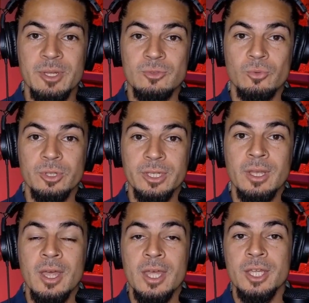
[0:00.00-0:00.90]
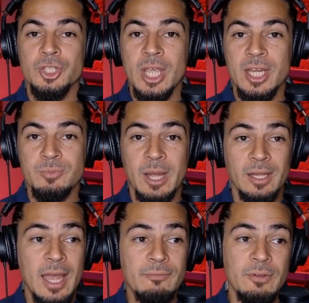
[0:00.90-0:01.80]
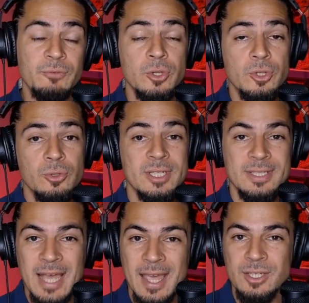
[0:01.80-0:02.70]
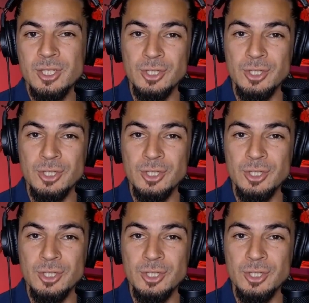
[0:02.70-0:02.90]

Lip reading: It's really changed my life. If you do decide to